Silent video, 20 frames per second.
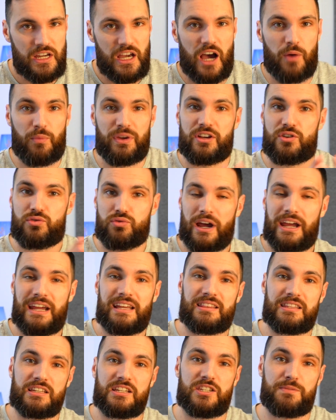And we
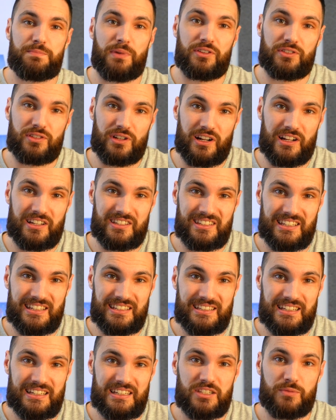grade these
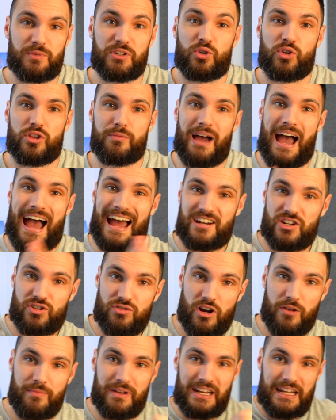spondylolisthesis and we call them
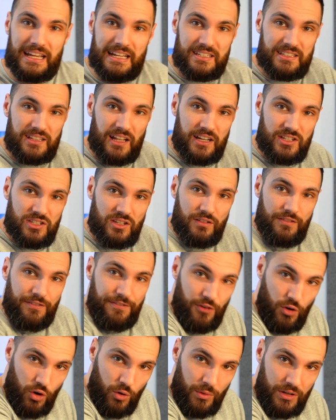antero, meaning it slides
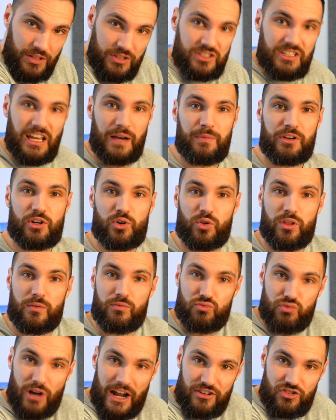forwards, and we call
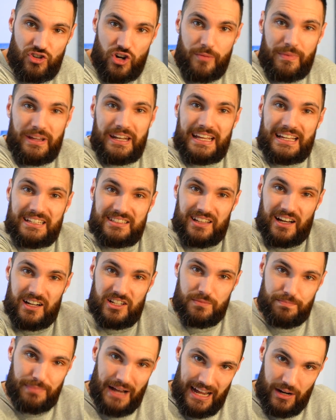them retro, meaning it
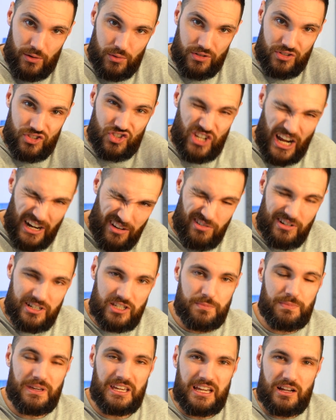slides backwards. Generally
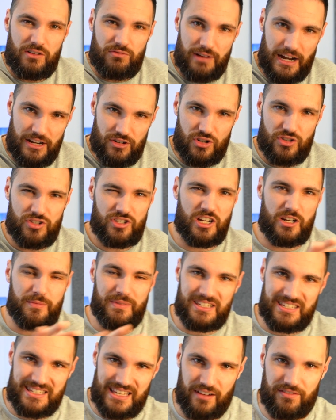speaking, retros are going to
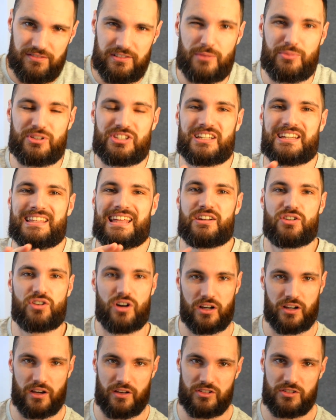be self-limiting and they're
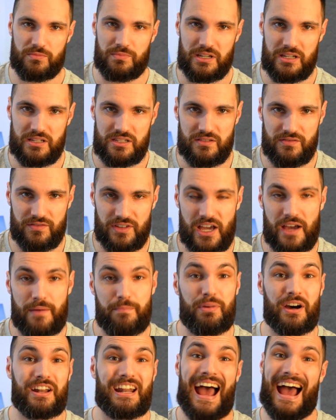not going to be as severe,
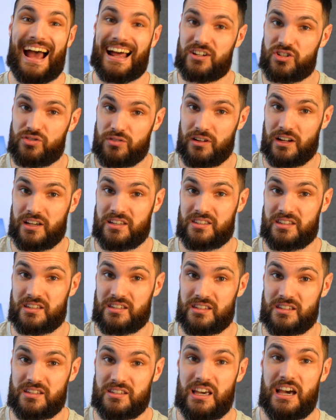but
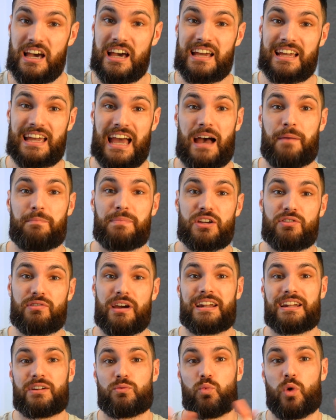anterolisthesis can be
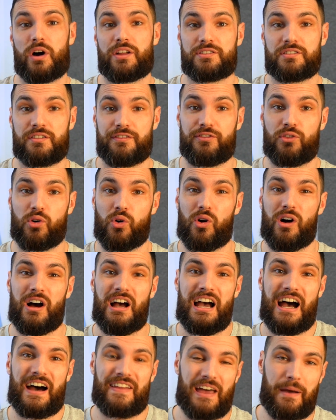graded one to four.
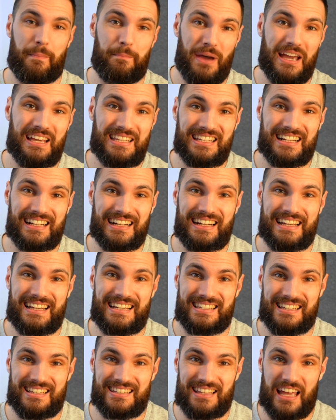And that basically
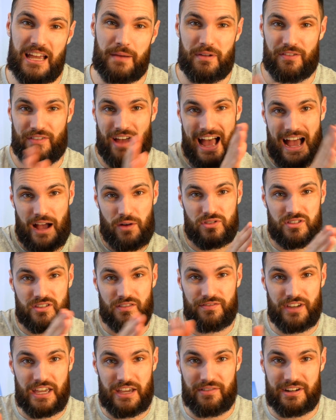is a statement of how
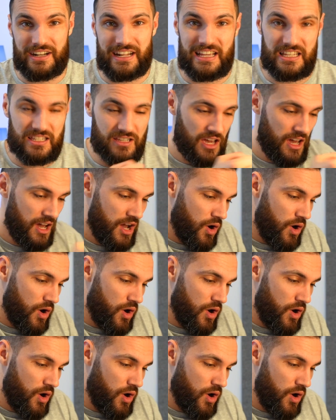severe it is.